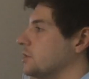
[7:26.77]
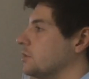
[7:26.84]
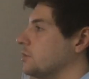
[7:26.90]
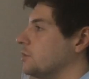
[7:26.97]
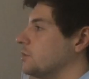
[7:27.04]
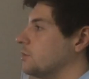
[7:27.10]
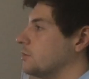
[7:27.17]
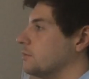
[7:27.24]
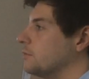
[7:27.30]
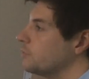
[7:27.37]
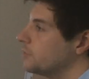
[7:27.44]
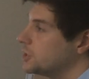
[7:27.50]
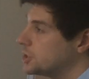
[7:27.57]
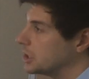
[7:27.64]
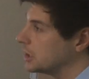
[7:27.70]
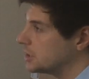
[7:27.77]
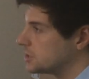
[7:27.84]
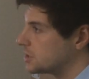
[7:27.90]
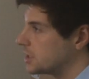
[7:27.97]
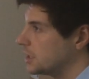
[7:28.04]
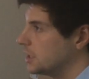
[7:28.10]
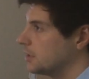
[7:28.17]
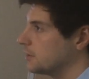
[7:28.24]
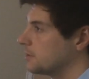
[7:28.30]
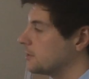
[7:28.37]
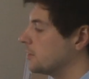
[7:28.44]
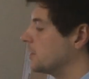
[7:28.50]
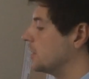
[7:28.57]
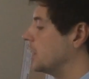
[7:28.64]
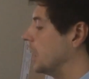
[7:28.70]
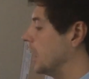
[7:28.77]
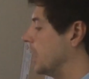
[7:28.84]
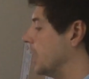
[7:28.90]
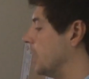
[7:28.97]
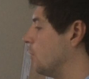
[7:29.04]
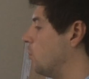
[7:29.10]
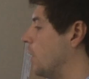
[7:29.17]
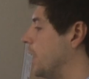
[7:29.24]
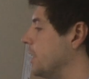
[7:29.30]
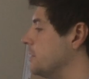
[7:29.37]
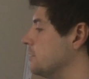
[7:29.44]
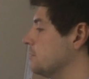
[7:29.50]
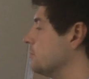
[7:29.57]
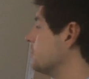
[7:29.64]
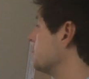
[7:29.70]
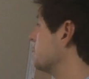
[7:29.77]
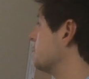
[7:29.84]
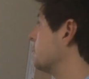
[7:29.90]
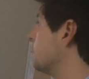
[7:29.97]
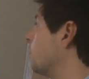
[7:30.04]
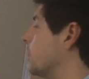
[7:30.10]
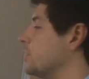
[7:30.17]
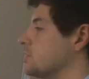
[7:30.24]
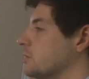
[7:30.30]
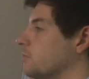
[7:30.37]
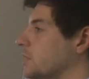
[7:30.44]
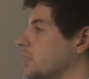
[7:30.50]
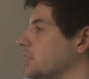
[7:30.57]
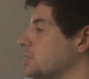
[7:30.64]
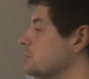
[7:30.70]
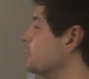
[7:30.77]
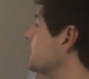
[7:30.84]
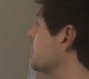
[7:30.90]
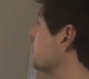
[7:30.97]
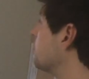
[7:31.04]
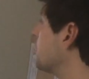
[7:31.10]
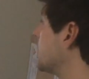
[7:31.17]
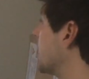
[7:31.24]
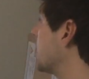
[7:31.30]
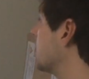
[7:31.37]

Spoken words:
to visually see when something needs to be done with the